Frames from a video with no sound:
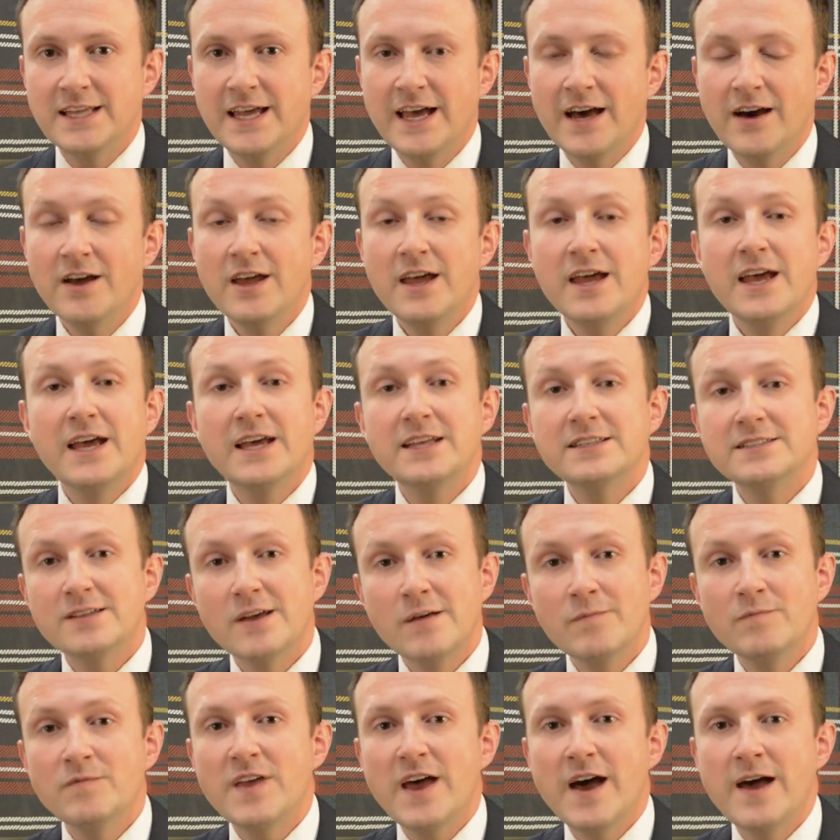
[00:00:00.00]
now. And
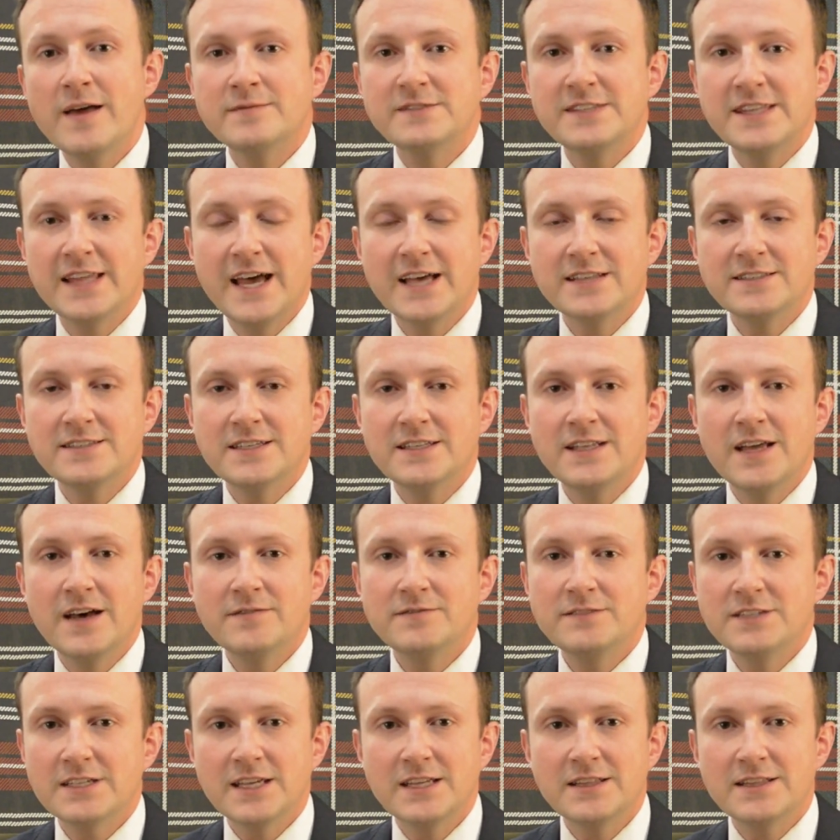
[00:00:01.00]
sometimes that's
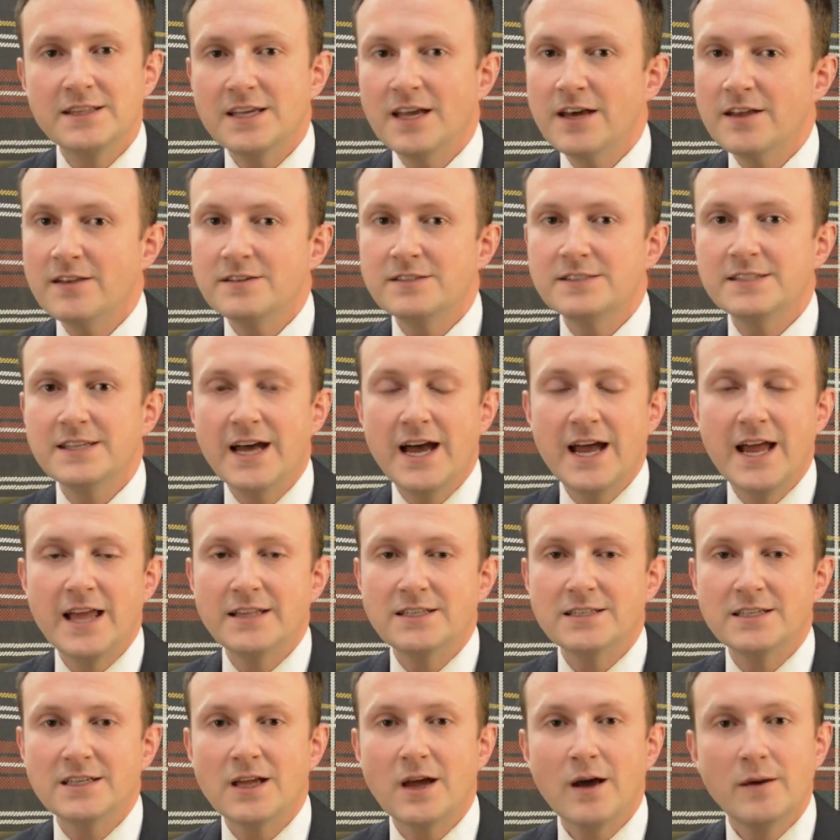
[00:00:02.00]
enough to get the other
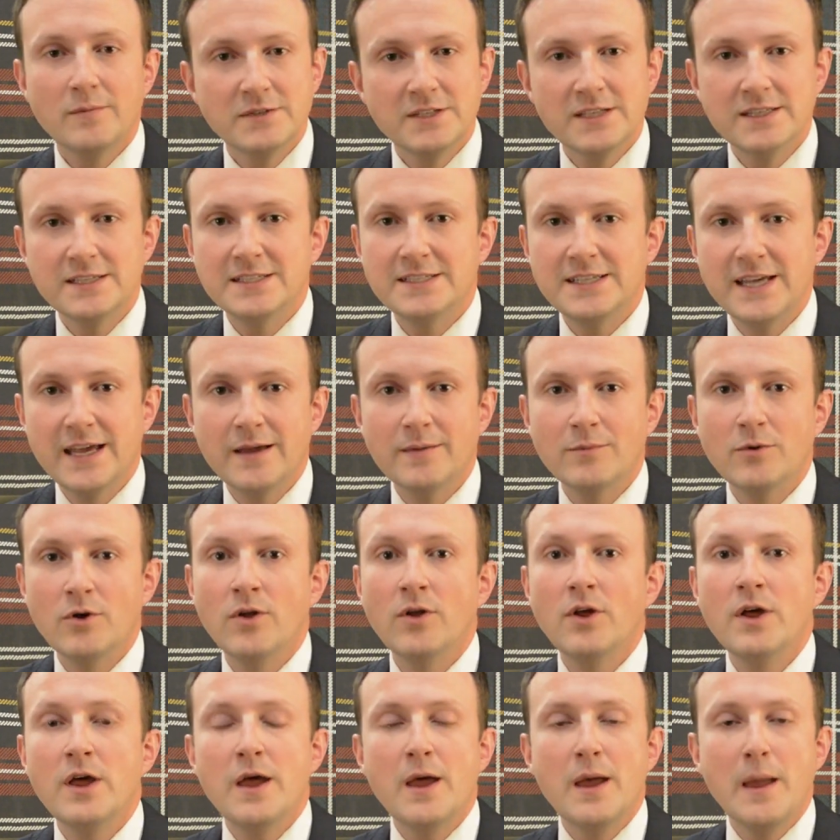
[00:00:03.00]
side to come to the
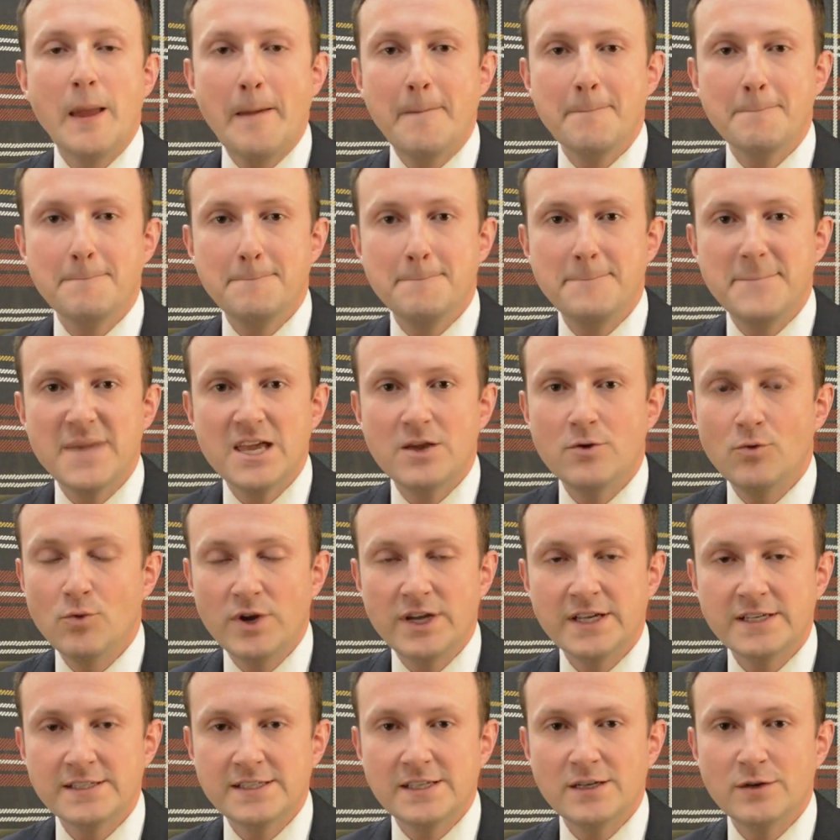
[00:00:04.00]
table, be
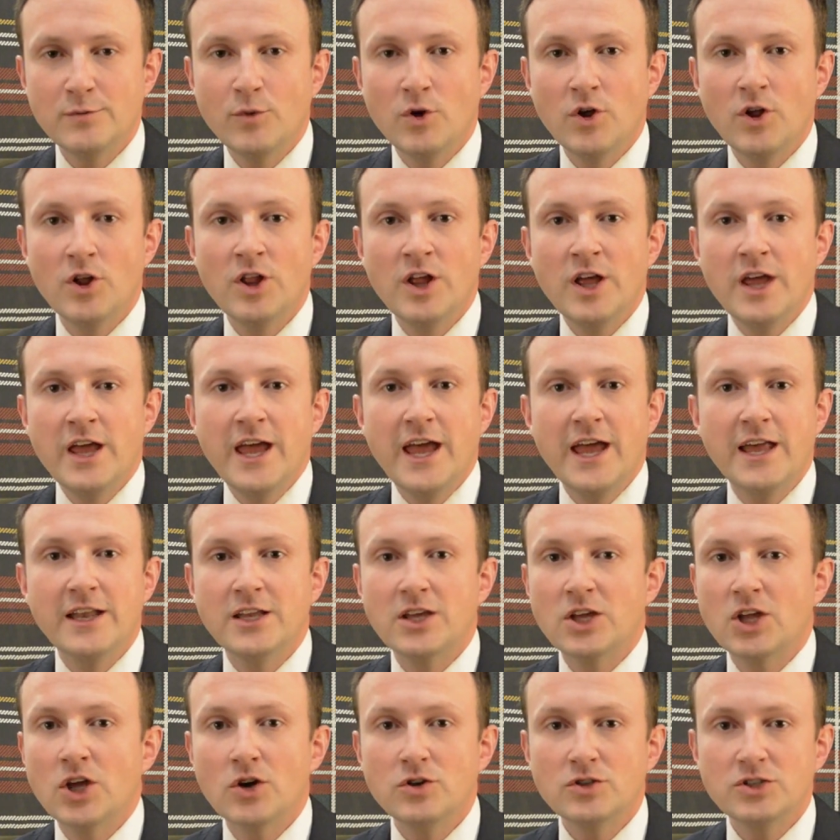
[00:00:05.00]
reasonable, and
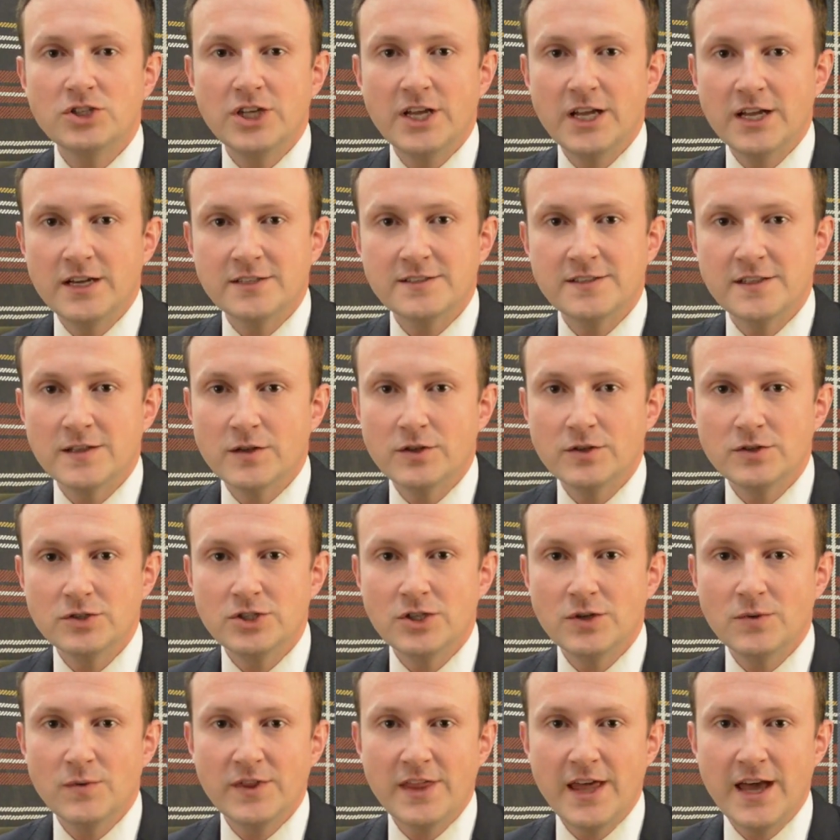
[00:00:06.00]
negotiate a
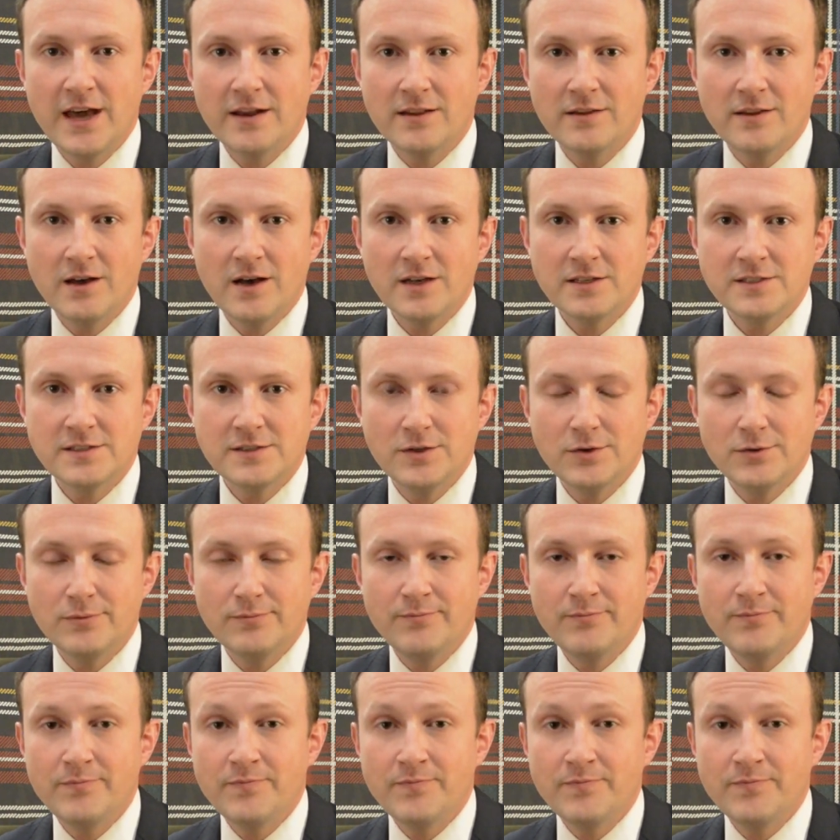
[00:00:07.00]
solution without a lawsuit.